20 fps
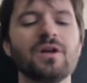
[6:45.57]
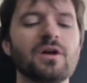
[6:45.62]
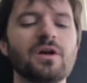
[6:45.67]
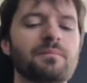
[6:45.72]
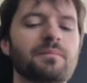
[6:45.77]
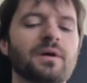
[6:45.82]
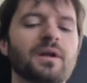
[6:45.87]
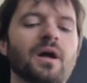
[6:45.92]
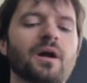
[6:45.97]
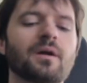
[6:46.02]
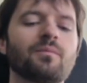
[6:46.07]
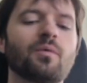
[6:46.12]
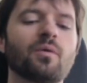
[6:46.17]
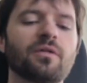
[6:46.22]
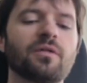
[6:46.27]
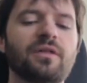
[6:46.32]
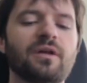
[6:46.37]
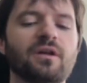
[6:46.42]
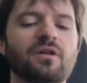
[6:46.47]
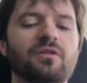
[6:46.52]
but are more
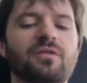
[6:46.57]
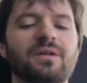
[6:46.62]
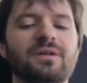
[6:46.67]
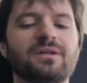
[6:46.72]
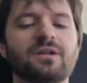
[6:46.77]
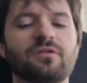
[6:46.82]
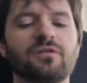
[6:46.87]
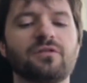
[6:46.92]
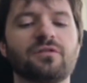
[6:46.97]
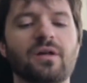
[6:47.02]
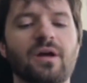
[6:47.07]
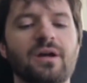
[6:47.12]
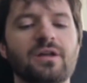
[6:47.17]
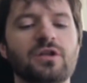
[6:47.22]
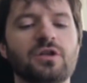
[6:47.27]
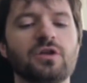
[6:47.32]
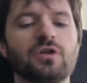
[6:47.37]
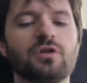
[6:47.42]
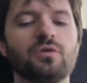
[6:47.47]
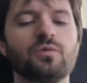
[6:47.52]
things that just
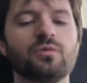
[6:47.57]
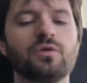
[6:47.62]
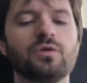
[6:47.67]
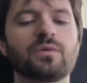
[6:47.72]
you